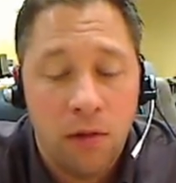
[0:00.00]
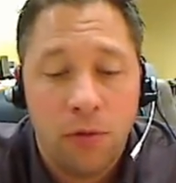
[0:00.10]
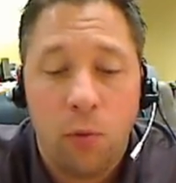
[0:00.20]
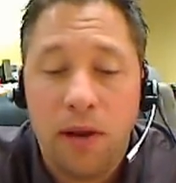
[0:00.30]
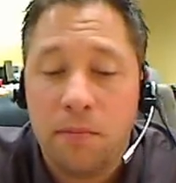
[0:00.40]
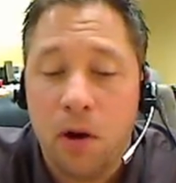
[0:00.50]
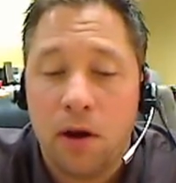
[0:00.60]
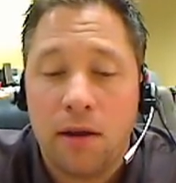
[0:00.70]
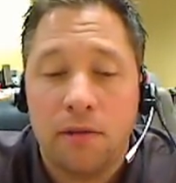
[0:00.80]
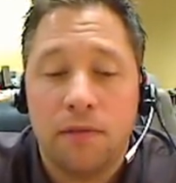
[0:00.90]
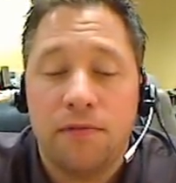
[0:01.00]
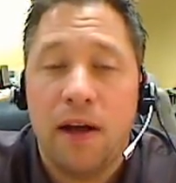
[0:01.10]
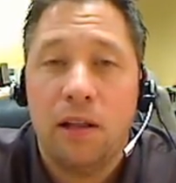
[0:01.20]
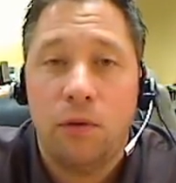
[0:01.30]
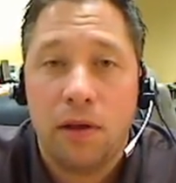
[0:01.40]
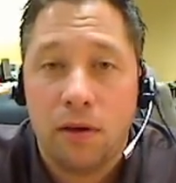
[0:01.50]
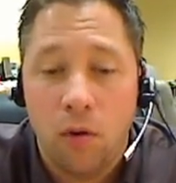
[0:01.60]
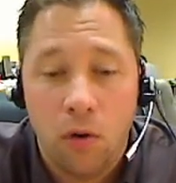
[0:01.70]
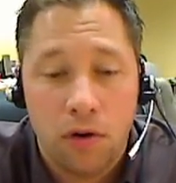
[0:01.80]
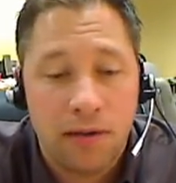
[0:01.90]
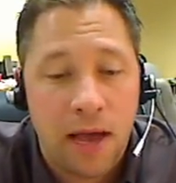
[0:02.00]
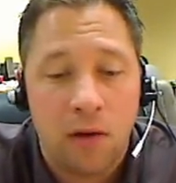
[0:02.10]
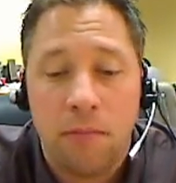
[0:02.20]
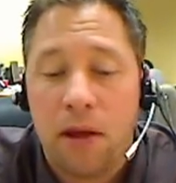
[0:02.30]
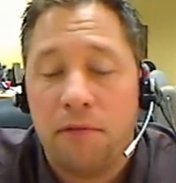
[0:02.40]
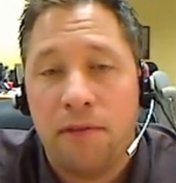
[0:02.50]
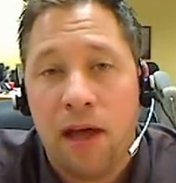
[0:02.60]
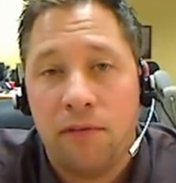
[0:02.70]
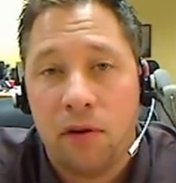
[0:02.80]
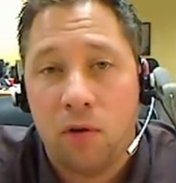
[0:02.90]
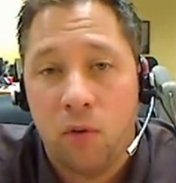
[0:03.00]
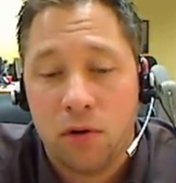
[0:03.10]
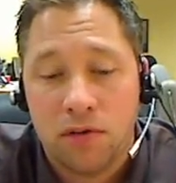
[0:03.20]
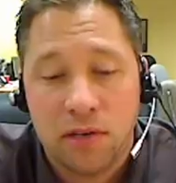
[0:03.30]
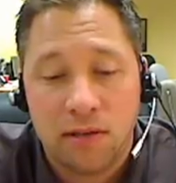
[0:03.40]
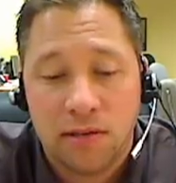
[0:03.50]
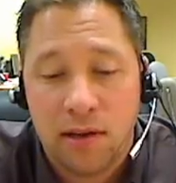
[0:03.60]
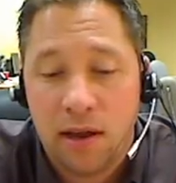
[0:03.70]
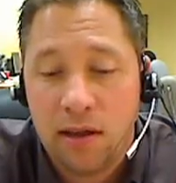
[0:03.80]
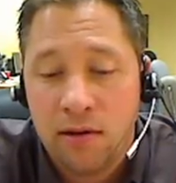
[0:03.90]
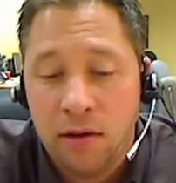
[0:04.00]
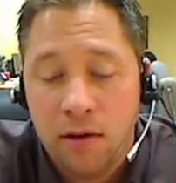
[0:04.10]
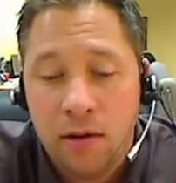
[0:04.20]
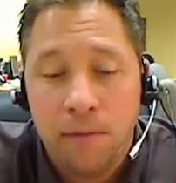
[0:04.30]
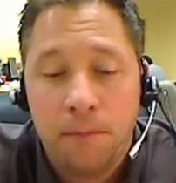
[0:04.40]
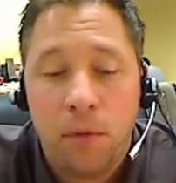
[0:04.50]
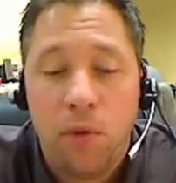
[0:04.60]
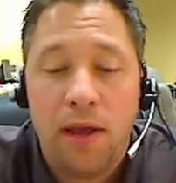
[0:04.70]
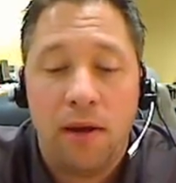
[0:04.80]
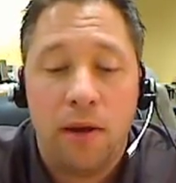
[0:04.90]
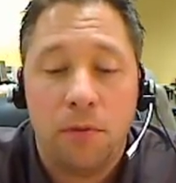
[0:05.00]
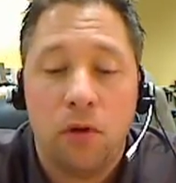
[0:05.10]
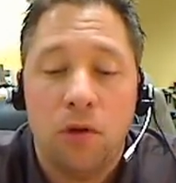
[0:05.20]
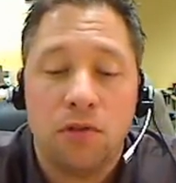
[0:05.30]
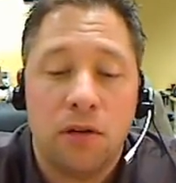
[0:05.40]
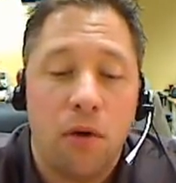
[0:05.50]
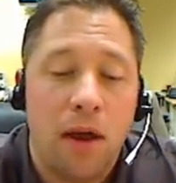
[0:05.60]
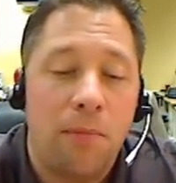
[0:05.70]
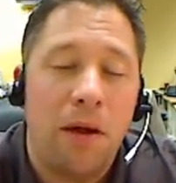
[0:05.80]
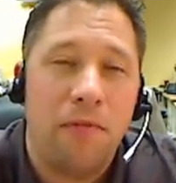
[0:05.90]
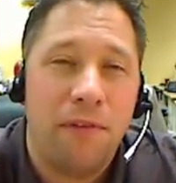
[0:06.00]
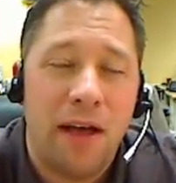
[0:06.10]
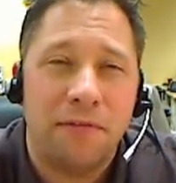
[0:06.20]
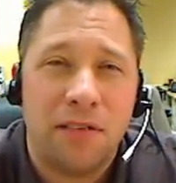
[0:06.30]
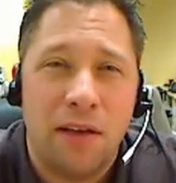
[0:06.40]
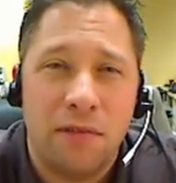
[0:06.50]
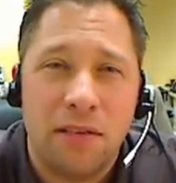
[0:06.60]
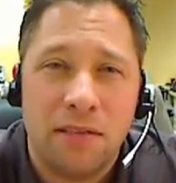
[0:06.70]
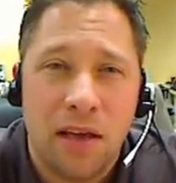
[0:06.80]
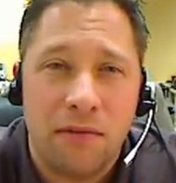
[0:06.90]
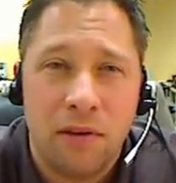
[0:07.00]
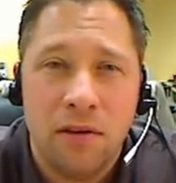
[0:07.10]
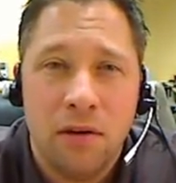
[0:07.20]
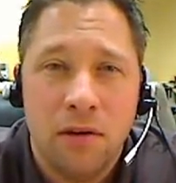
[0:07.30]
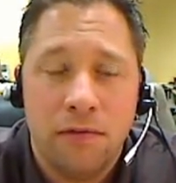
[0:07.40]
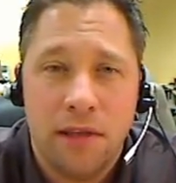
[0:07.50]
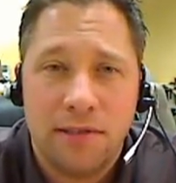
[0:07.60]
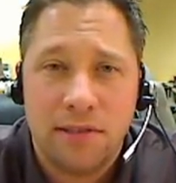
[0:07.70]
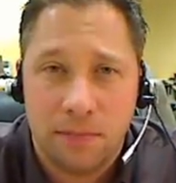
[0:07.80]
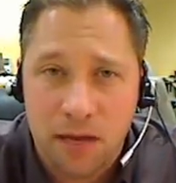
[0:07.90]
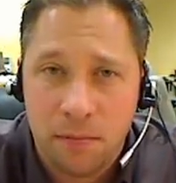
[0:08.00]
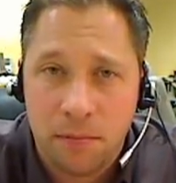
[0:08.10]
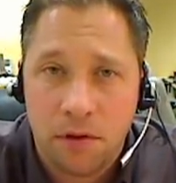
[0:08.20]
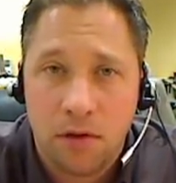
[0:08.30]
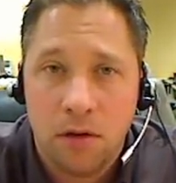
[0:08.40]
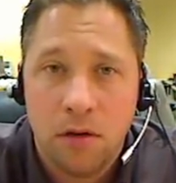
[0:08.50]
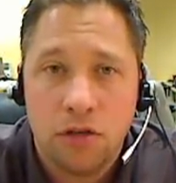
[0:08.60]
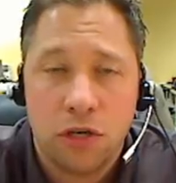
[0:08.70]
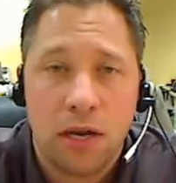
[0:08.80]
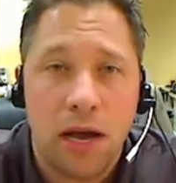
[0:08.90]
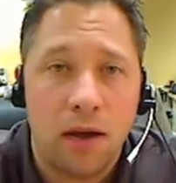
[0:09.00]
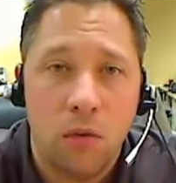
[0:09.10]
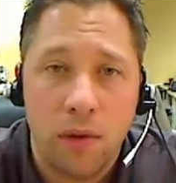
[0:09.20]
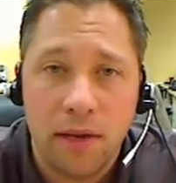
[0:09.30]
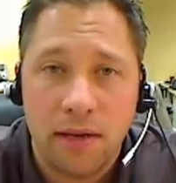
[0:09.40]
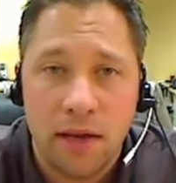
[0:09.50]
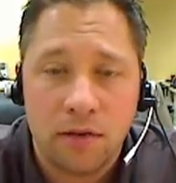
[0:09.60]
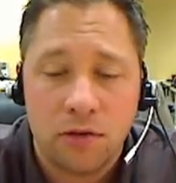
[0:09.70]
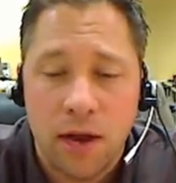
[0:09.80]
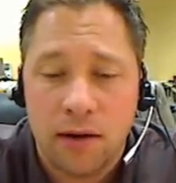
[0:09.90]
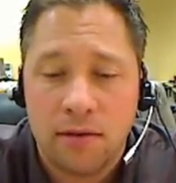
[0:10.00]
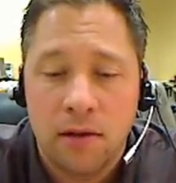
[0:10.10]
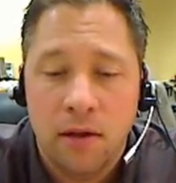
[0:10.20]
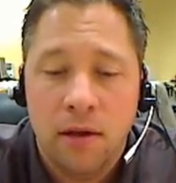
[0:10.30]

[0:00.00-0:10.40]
The wheat market following corn down about five and a quarter cents today. We ended up closing right about 577 for that September Chicago wheat contract.